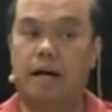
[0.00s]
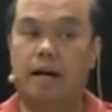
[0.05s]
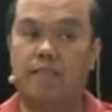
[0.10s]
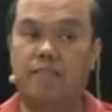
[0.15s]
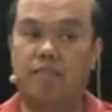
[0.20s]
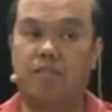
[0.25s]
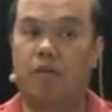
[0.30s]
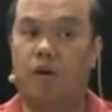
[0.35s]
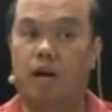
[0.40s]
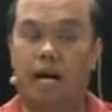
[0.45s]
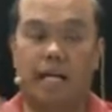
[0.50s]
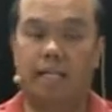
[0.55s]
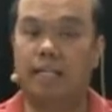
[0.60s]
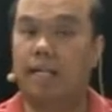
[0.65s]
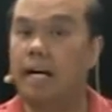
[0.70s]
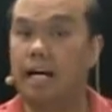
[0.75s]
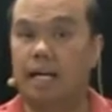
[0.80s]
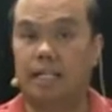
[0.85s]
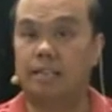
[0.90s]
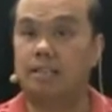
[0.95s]
for other
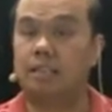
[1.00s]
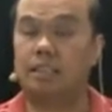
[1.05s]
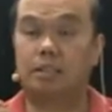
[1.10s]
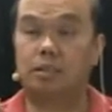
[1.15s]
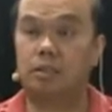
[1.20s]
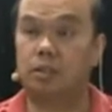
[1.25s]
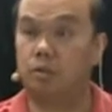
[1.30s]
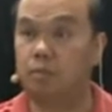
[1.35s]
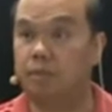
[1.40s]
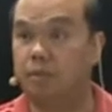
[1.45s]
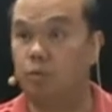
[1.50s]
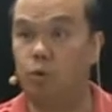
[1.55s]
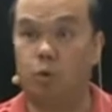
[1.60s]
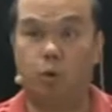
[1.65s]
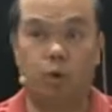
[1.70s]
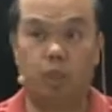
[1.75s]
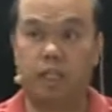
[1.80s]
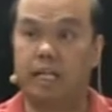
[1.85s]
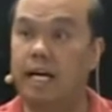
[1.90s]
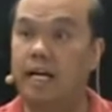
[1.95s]
artists, it could be
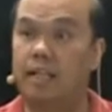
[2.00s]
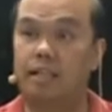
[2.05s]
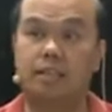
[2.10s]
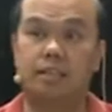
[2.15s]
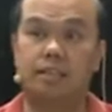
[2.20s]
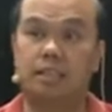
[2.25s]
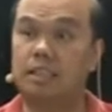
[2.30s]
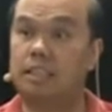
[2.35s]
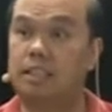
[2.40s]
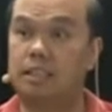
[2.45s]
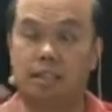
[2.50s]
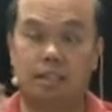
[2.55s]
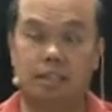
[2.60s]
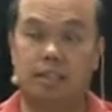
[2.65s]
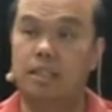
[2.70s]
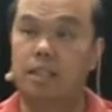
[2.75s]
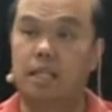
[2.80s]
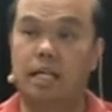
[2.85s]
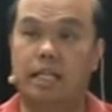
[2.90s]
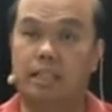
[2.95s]
watercolors.
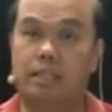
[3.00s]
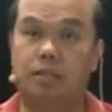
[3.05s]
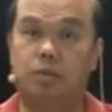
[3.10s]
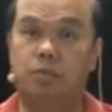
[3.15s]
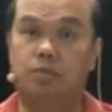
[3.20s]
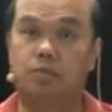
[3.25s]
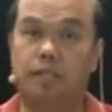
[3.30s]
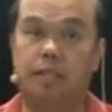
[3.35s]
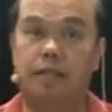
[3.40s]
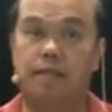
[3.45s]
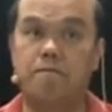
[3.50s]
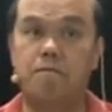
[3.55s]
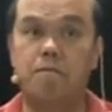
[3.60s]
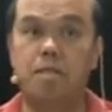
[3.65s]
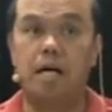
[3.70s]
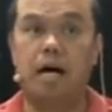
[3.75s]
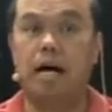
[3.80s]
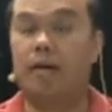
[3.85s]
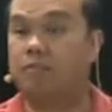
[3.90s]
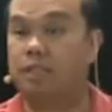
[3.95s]
It could be
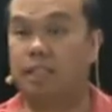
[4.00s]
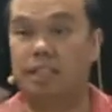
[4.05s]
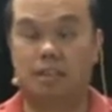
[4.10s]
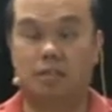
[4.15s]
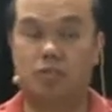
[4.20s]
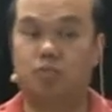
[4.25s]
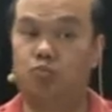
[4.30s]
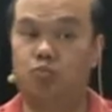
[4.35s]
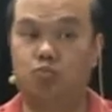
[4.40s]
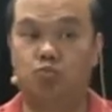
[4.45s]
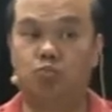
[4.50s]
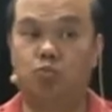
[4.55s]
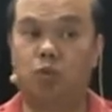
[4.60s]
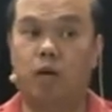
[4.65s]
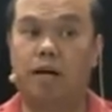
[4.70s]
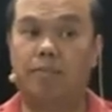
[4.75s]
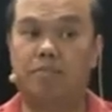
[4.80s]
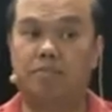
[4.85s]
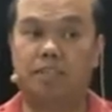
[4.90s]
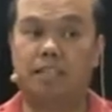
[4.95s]
I've
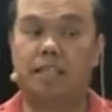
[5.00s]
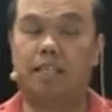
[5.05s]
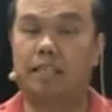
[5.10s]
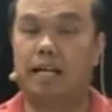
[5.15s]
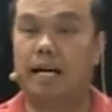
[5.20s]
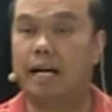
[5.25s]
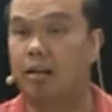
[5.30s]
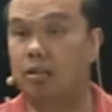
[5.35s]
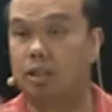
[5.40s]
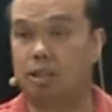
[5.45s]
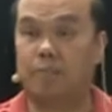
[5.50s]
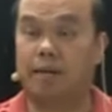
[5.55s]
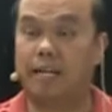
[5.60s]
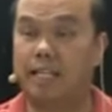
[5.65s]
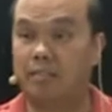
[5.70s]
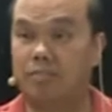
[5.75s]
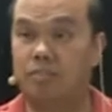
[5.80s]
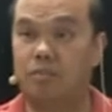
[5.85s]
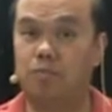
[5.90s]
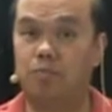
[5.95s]
done house
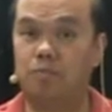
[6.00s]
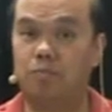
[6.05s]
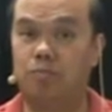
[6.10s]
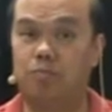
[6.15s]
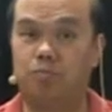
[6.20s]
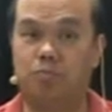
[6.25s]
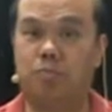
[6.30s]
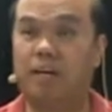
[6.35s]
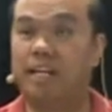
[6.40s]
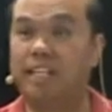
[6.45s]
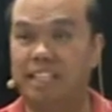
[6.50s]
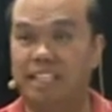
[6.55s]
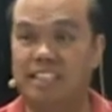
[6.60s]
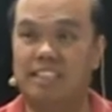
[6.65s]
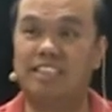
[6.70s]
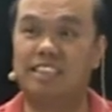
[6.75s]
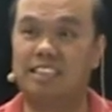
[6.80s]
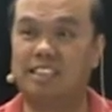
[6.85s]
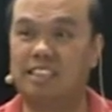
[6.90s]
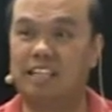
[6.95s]
paint from
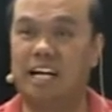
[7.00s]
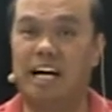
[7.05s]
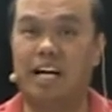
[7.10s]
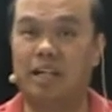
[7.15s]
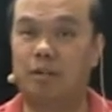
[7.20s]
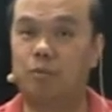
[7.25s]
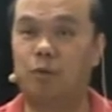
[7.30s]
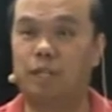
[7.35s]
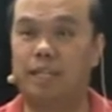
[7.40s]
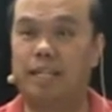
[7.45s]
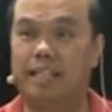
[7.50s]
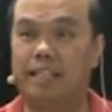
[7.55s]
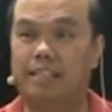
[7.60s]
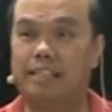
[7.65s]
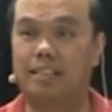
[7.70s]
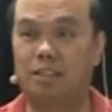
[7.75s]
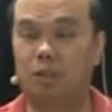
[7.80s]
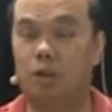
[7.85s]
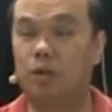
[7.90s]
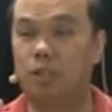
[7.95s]
Bunnings
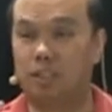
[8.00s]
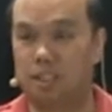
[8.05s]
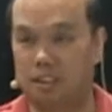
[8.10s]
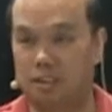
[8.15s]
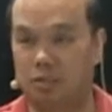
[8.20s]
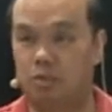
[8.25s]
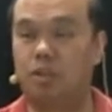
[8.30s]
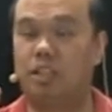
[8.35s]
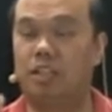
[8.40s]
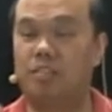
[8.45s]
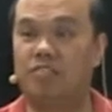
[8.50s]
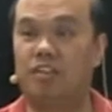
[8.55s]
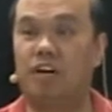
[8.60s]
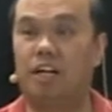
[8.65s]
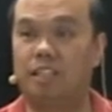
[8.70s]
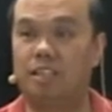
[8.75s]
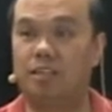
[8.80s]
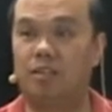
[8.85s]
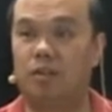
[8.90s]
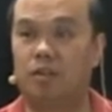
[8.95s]
hardware, as long as it's really
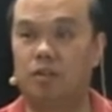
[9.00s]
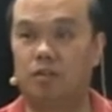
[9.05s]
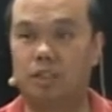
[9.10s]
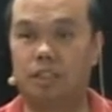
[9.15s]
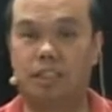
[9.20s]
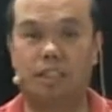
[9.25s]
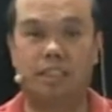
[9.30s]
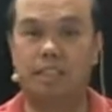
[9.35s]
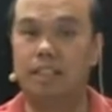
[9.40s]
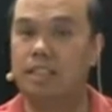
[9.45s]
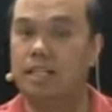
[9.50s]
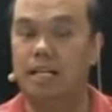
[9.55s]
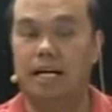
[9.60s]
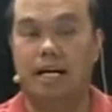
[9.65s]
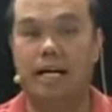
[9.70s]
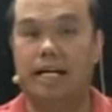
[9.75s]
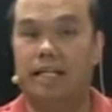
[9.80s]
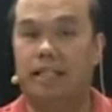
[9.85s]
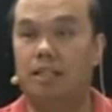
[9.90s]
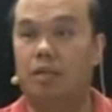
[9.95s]
fine quality,
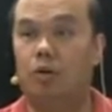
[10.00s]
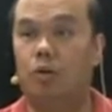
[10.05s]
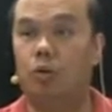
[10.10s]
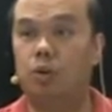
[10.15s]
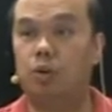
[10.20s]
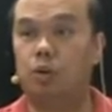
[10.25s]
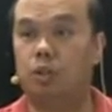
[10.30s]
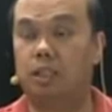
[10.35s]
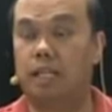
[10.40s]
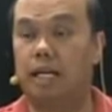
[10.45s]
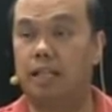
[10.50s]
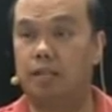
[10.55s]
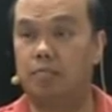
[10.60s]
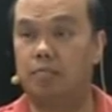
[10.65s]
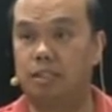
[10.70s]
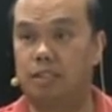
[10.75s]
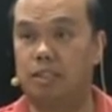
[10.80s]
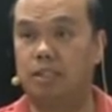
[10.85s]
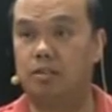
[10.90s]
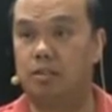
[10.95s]
and all sorts of other
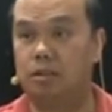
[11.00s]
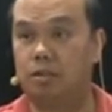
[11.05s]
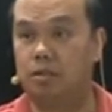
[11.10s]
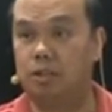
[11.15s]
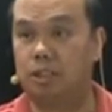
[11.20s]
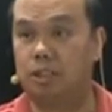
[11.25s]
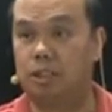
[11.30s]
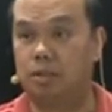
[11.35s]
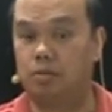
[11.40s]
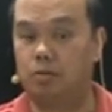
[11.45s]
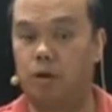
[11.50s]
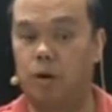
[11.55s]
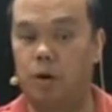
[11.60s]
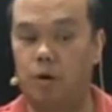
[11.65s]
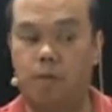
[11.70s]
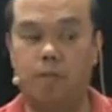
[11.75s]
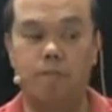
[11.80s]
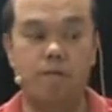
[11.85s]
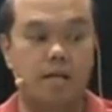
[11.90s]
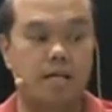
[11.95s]
materials as well.
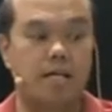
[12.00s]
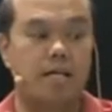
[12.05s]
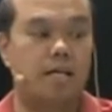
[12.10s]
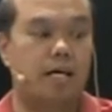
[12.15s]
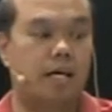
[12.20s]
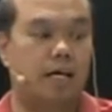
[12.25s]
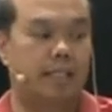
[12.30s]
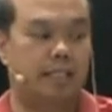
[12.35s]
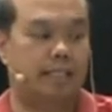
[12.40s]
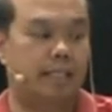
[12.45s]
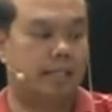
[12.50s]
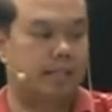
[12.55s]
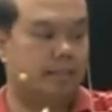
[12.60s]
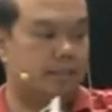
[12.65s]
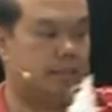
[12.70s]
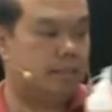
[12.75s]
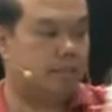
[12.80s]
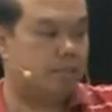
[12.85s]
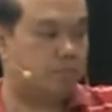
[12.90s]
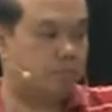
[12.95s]
Okay,
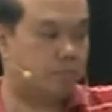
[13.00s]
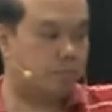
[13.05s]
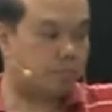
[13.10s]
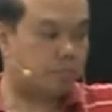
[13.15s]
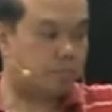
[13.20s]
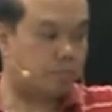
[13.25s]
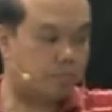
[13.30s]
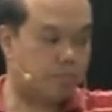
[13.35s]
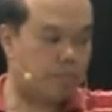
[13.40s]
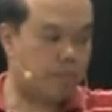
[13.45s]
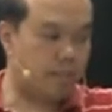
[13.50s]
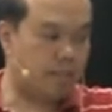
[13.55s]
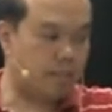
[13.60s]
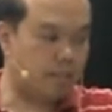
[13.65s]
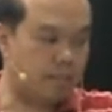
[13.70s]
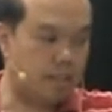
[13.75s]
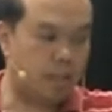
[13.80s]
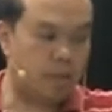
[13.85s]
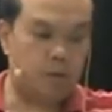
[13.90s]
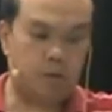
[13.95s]

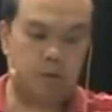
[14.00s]
so